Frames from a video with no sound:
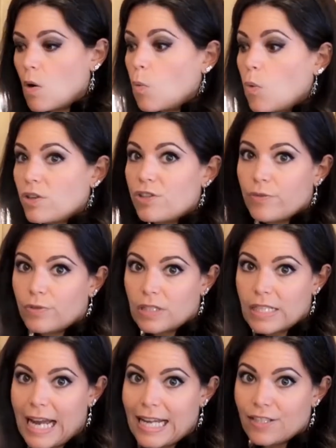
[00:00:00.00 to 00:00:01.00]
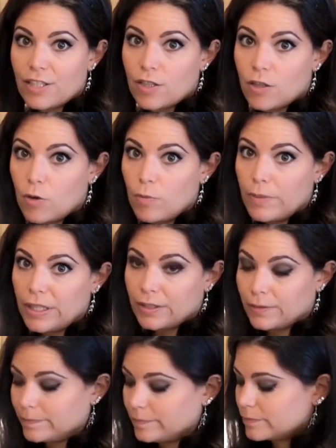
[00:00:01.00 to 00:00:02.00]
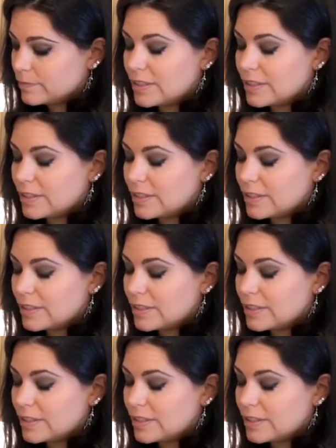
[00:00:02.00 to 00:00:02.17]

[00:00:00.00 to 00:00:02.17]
Wonderful to add to your oatmeal.